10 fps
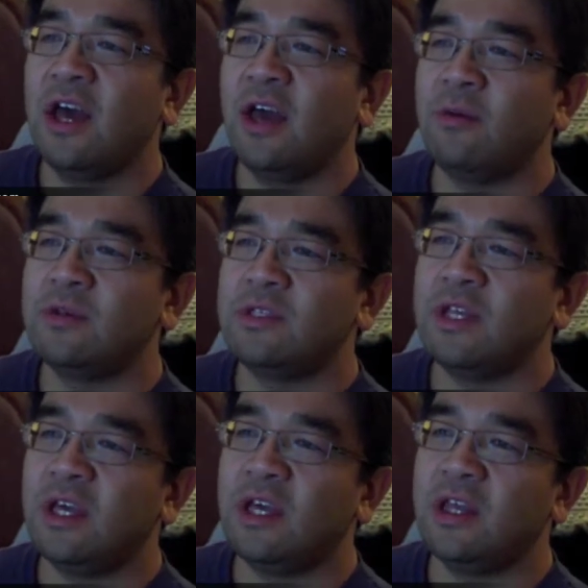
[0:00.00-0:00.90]
I would
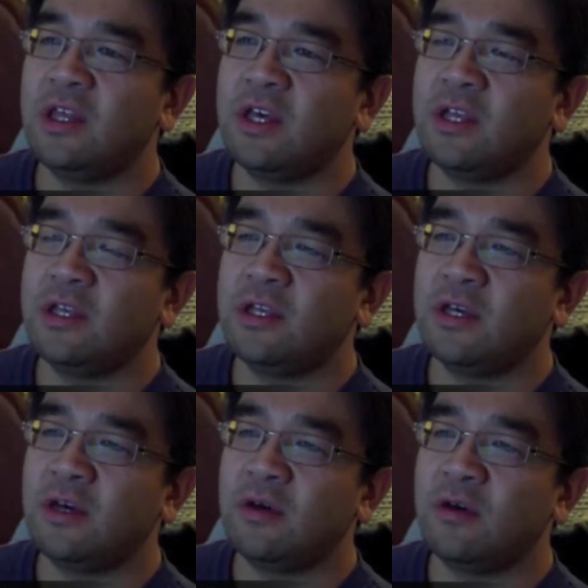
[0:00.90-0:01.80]
say that
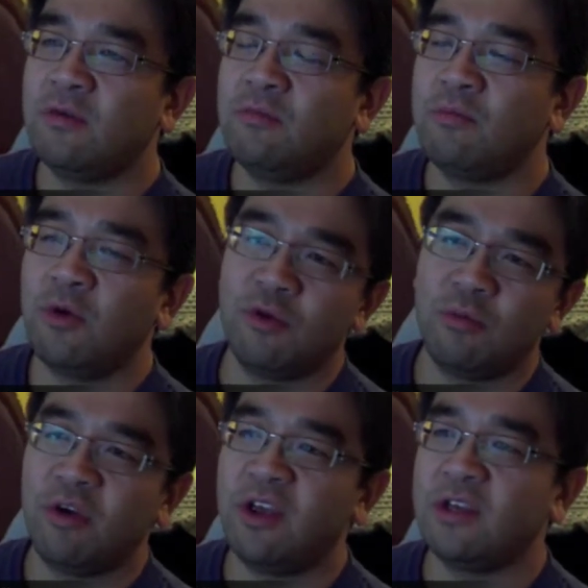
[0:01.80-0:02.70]
uh, both
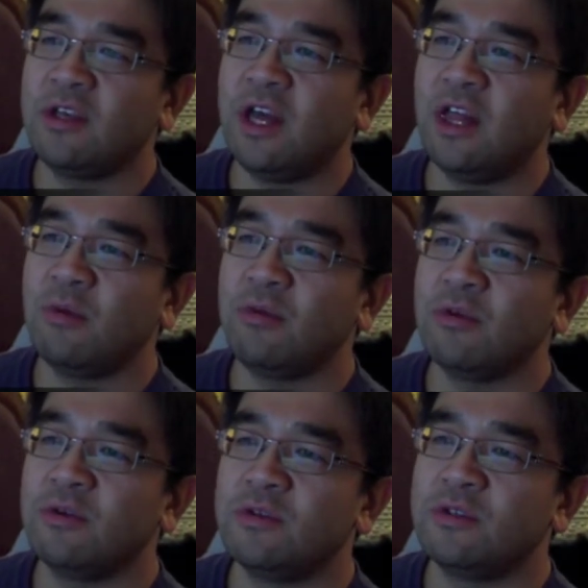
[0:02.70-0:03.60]
brake
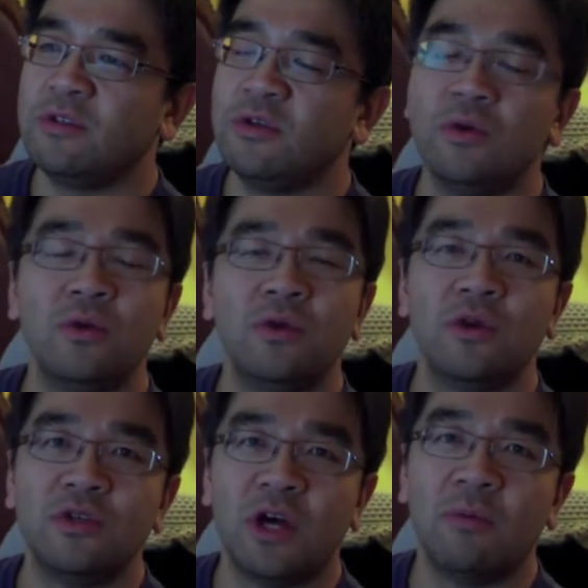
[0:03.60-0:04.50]
calipers do
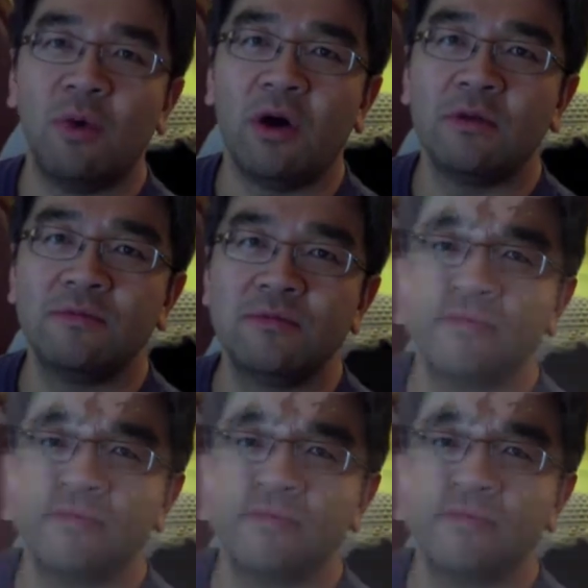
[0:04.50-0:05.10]
their job well.